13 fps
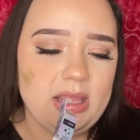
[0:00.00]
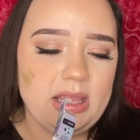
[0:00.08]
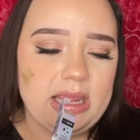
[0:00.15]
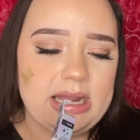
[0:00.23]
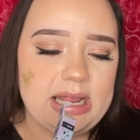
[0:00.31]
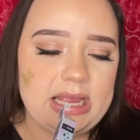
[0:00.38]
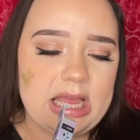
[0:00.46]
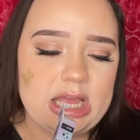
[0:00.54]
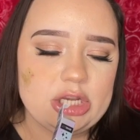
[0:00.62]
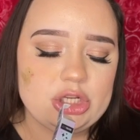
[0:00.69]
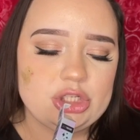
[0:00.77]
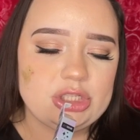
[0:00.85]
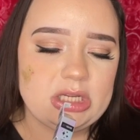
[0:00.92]
and I
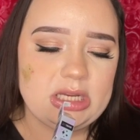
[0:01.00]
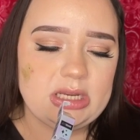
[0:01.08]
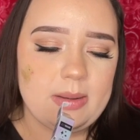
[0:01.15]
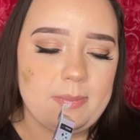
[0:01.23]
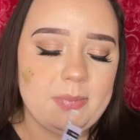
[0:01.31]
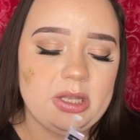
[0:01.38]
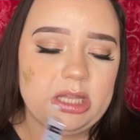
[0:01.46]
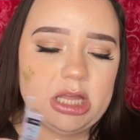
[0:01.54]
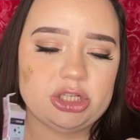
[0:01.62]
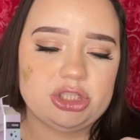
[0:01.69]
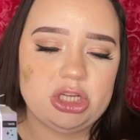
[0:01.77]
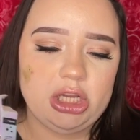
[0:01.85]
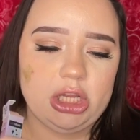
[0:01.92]
got shade
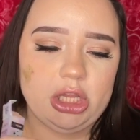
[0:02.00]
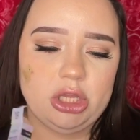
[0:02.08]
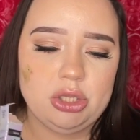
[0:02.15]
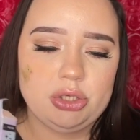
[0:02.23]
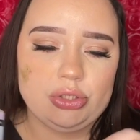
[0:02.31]
Blushing